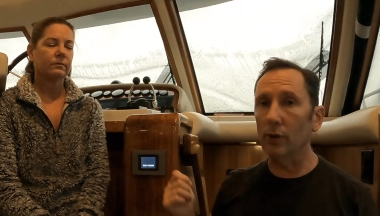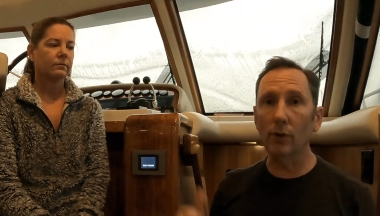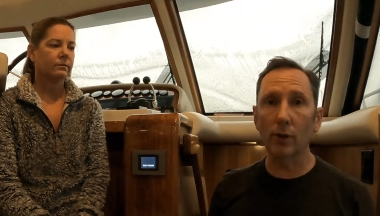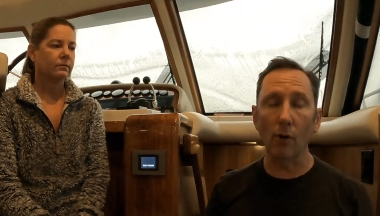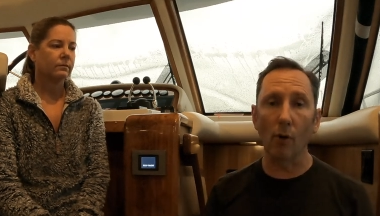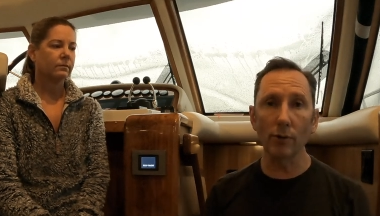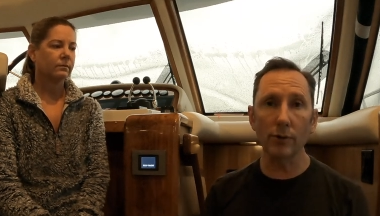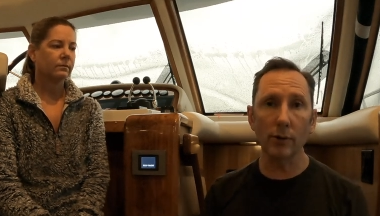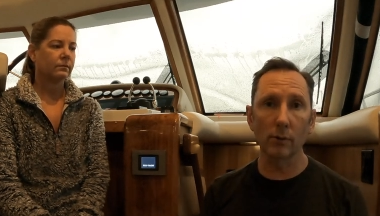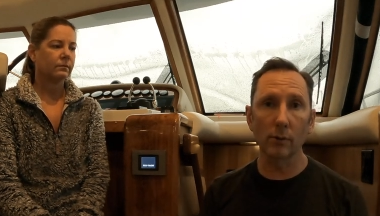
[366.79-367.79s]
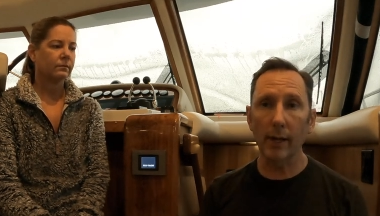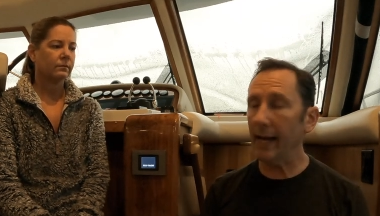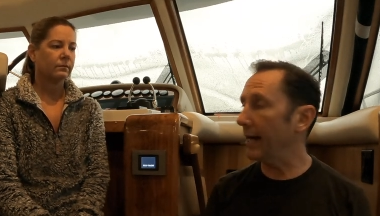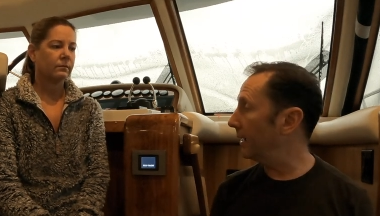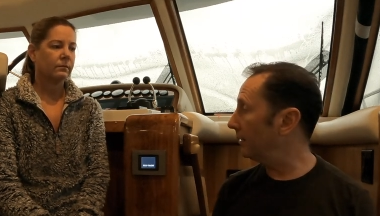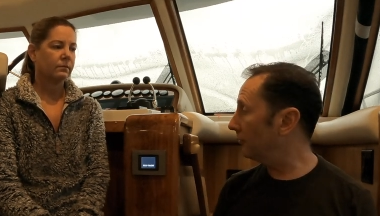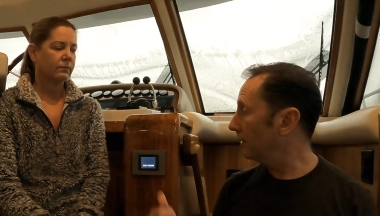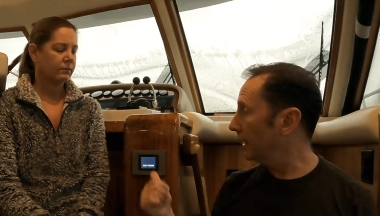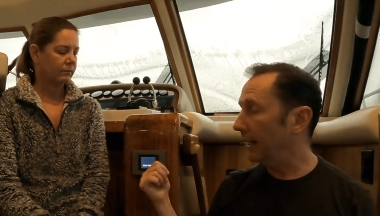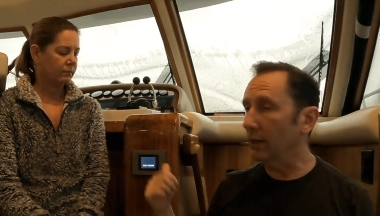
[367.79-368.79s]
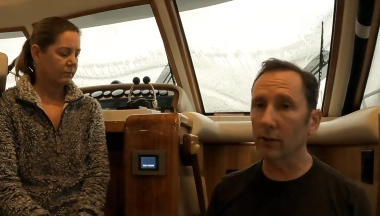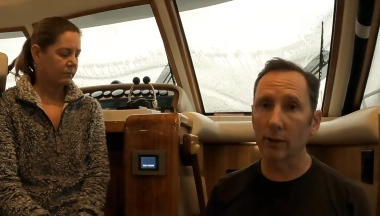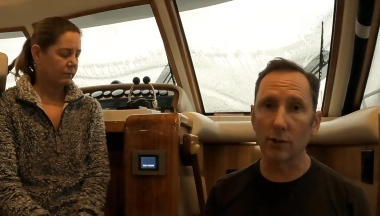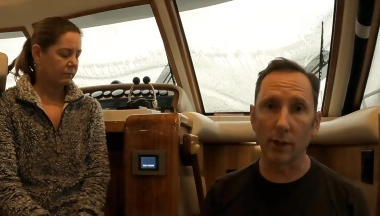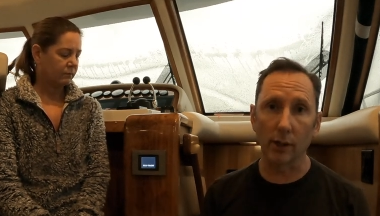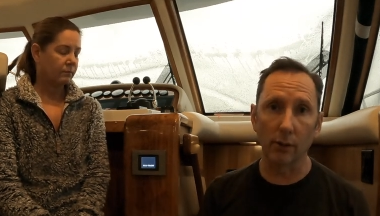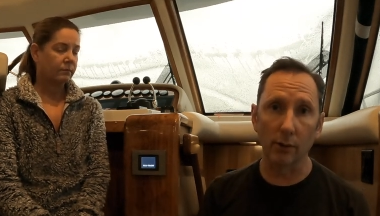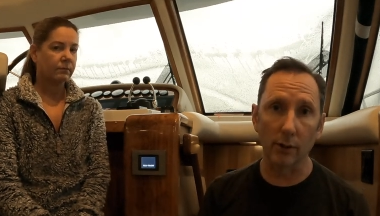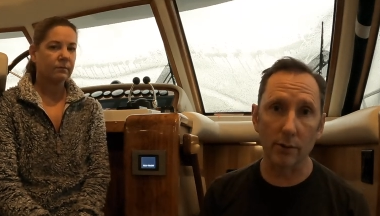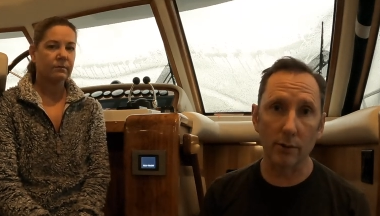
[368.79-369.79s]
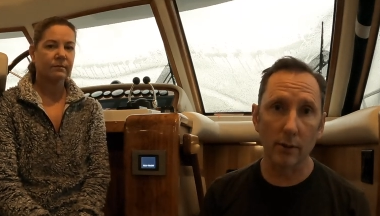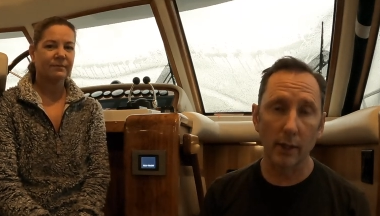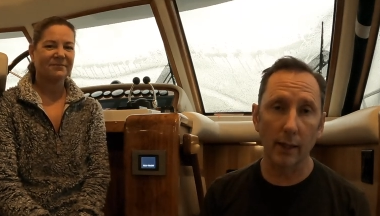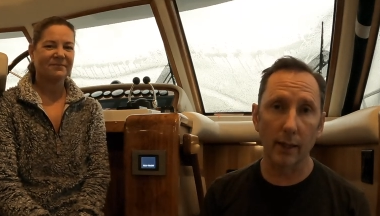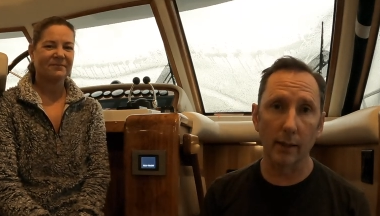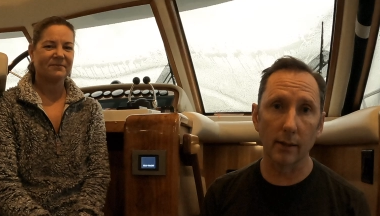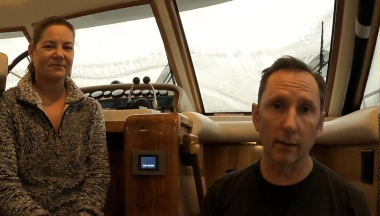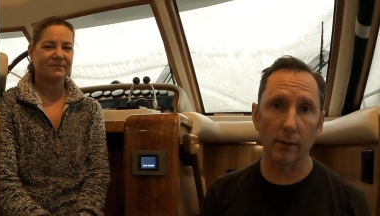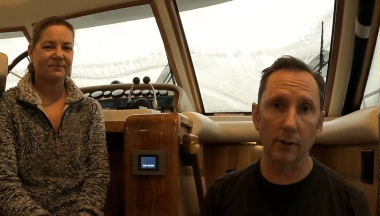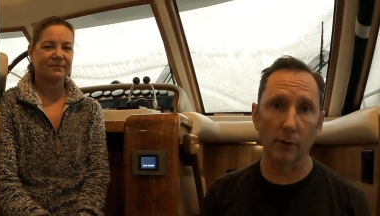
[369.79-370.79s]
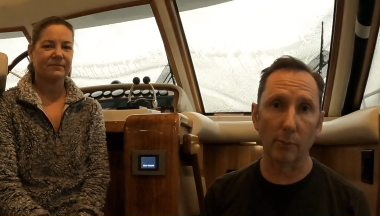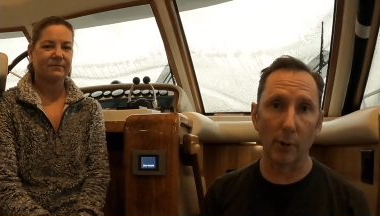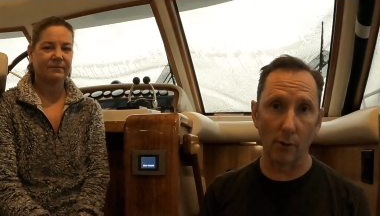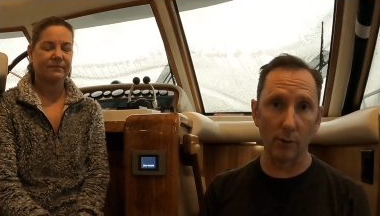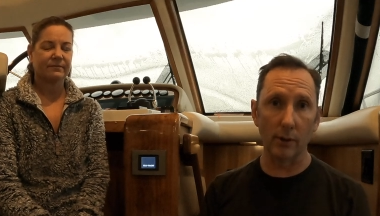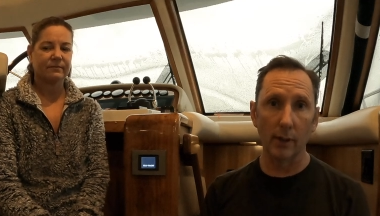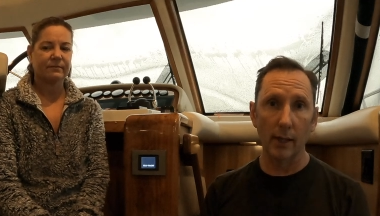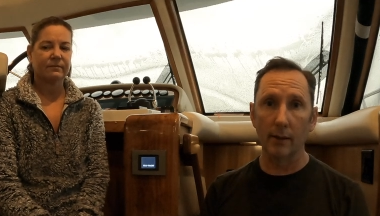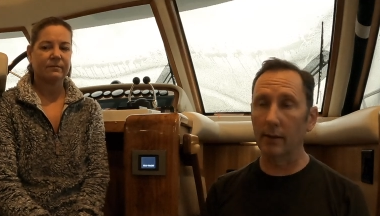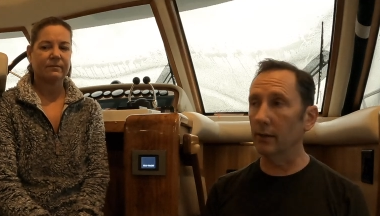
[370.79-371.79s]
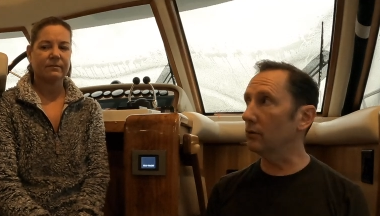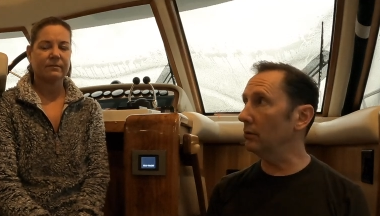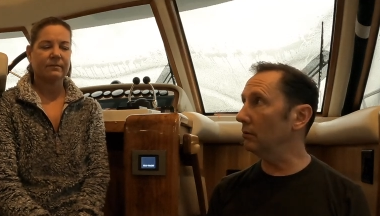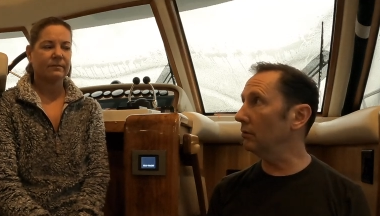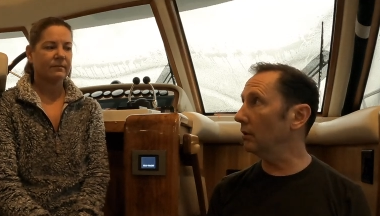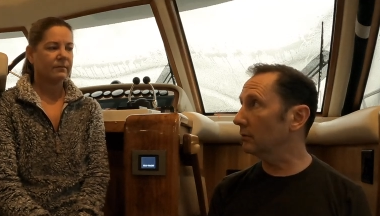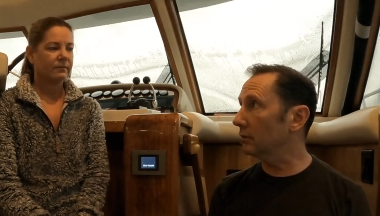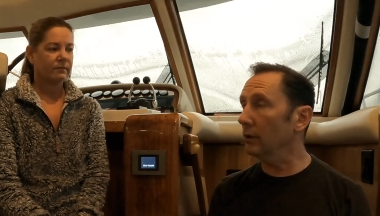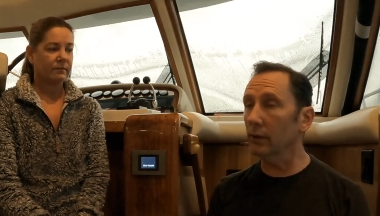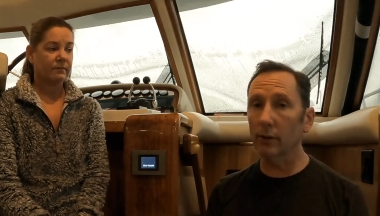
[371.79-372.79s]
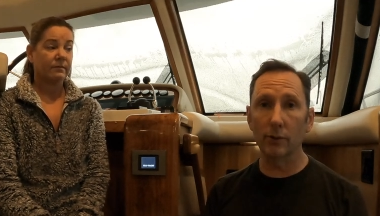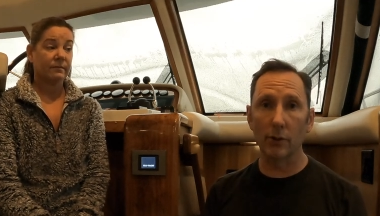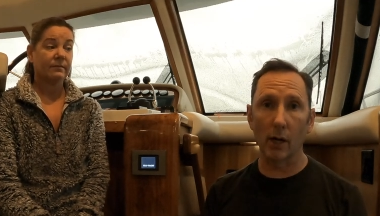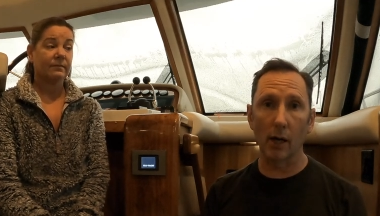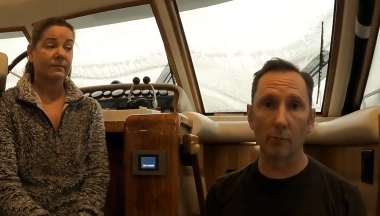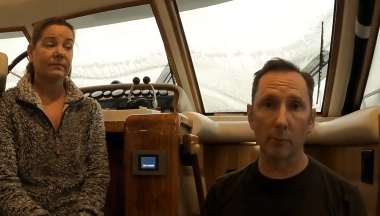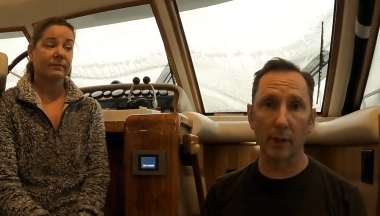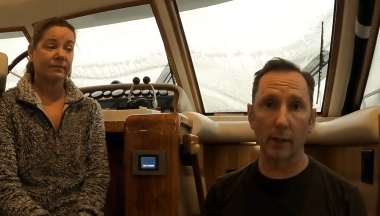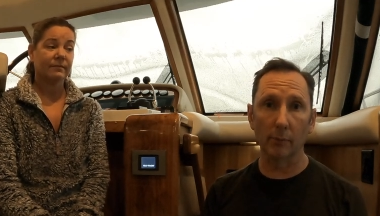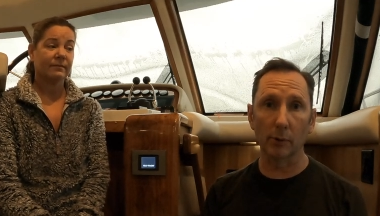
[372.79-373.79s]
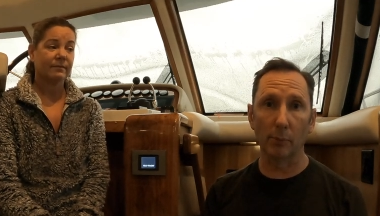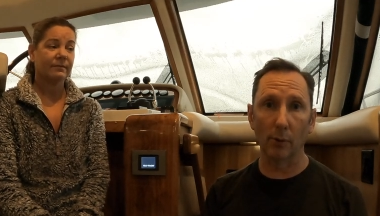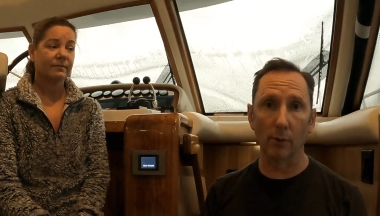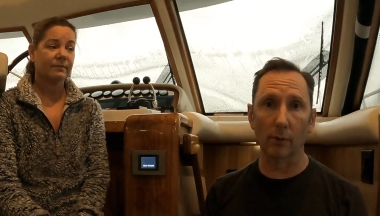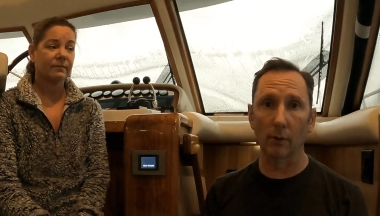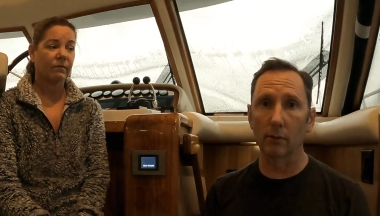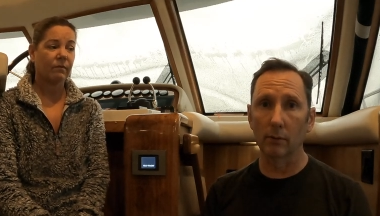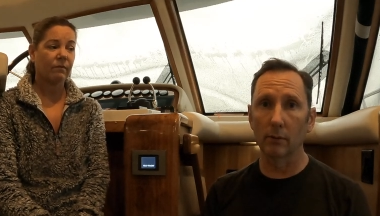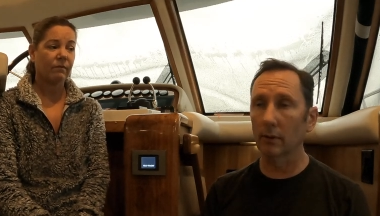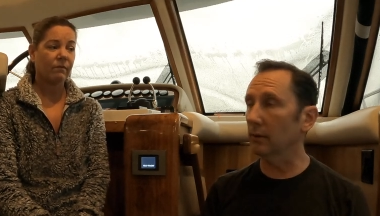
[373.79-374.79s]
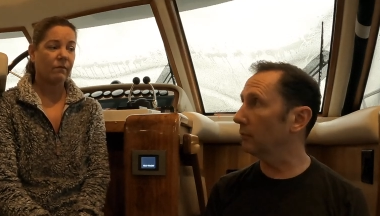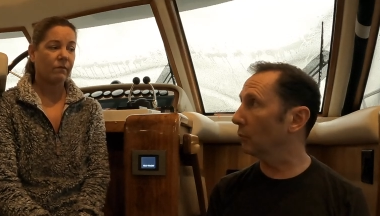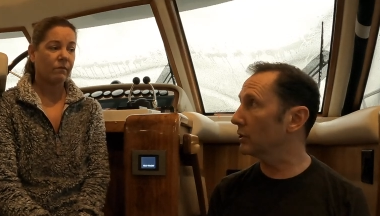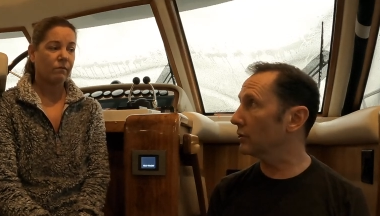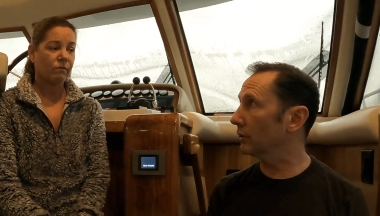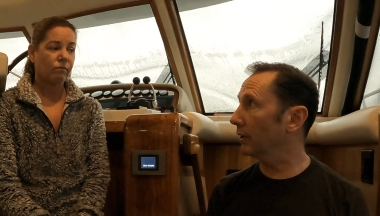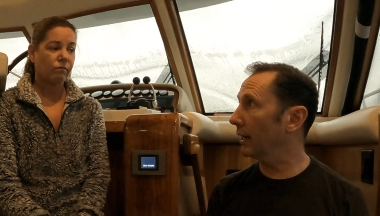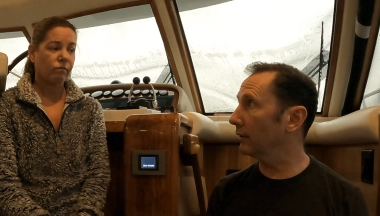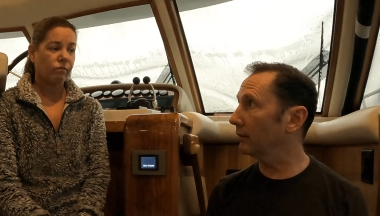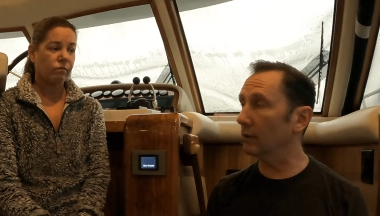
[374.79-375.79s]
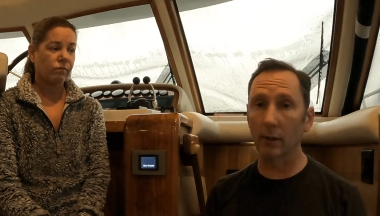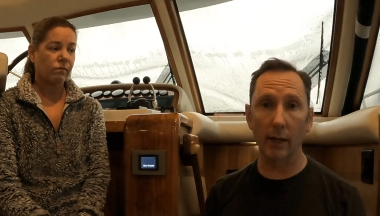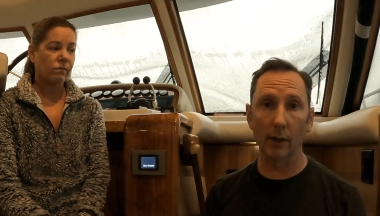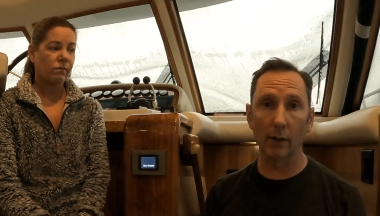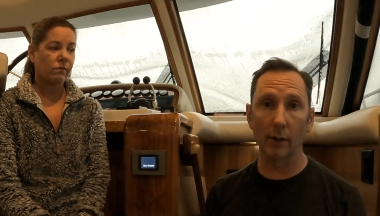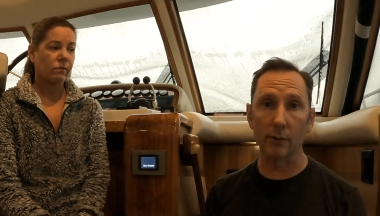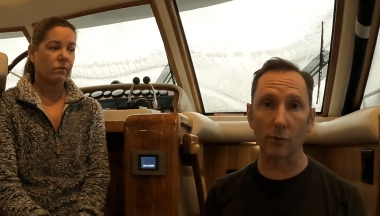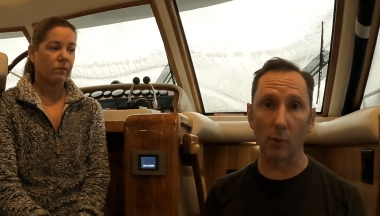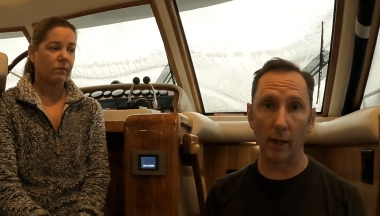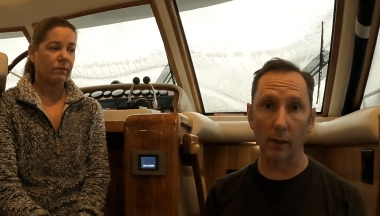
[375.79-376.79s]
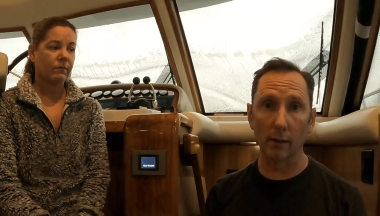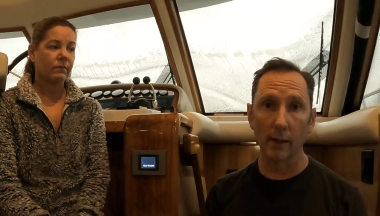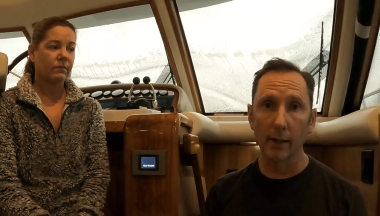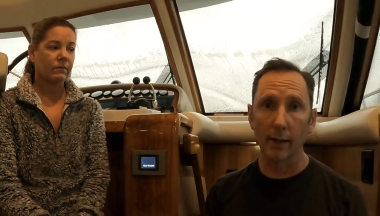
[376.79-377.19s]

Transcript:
Speaker 1: you can also have air conditioning units in your boat that do a darn good job of being able to pull uh, moisture out of the air as well.